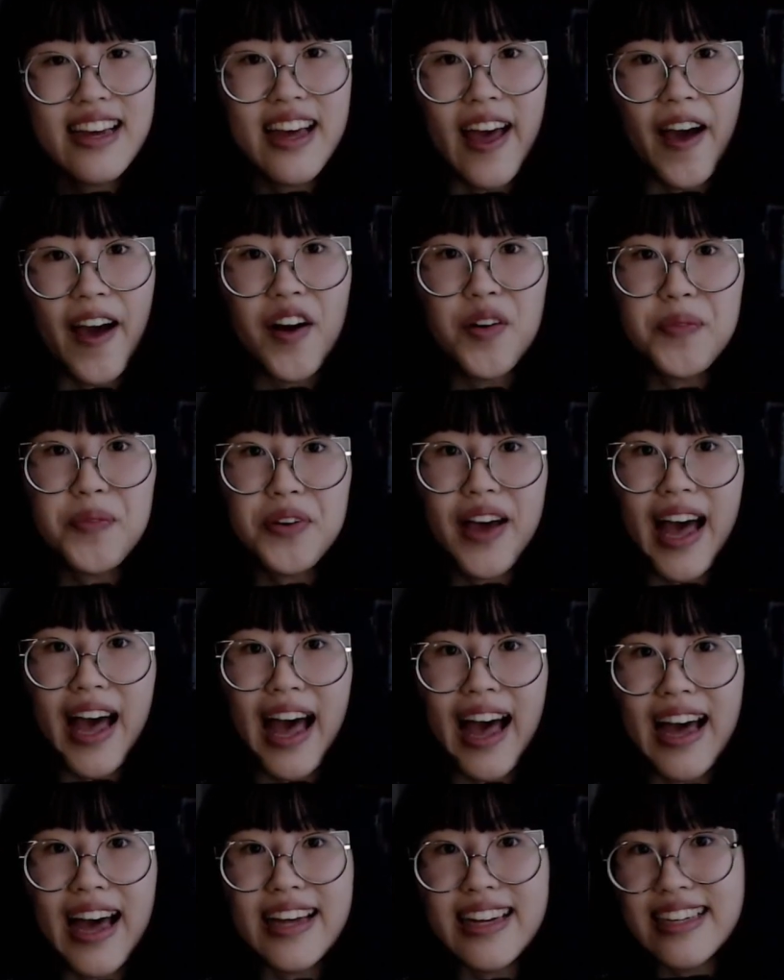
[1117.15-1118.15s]
I hope you
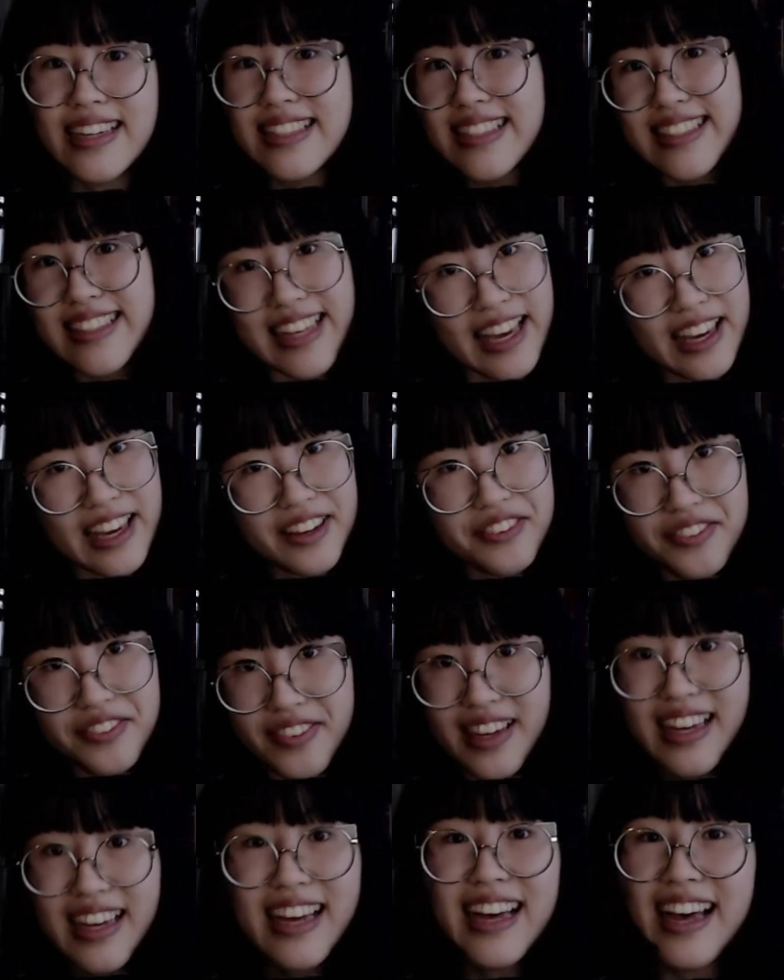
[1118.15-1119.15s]
had a safe,
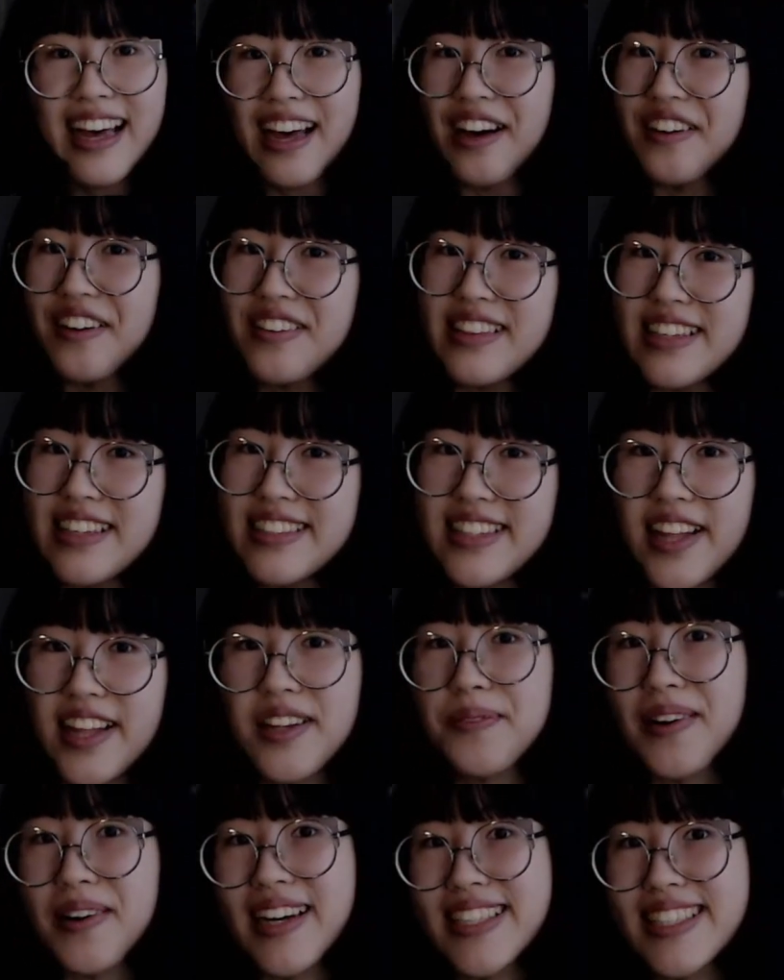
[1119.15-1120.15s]
healthy
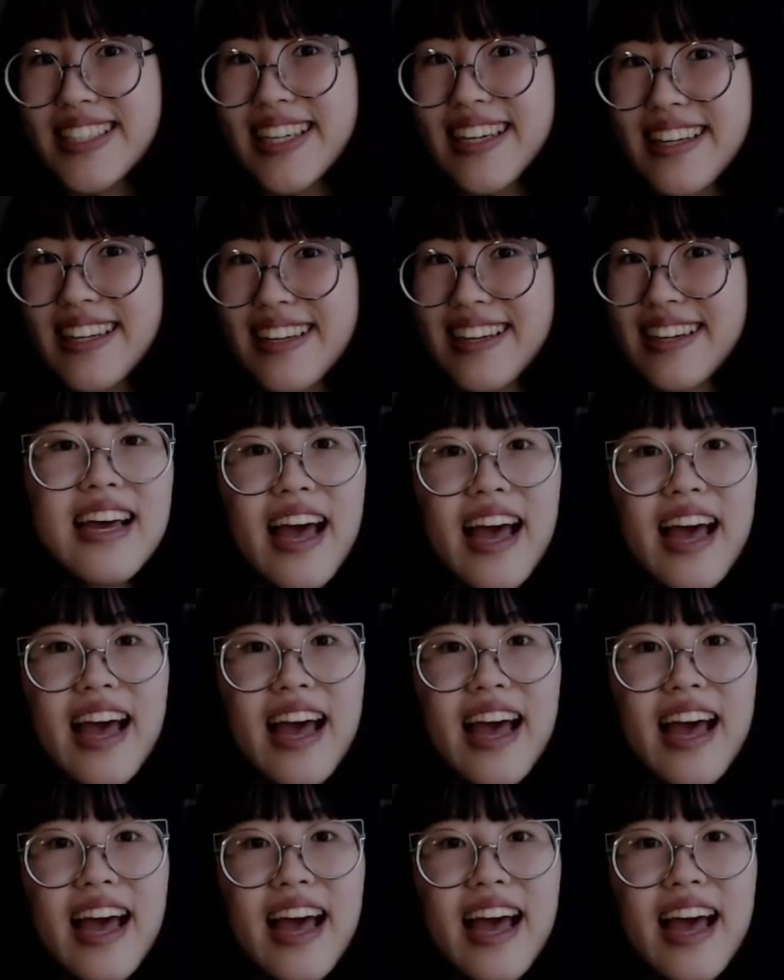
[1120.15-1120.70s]
celebration.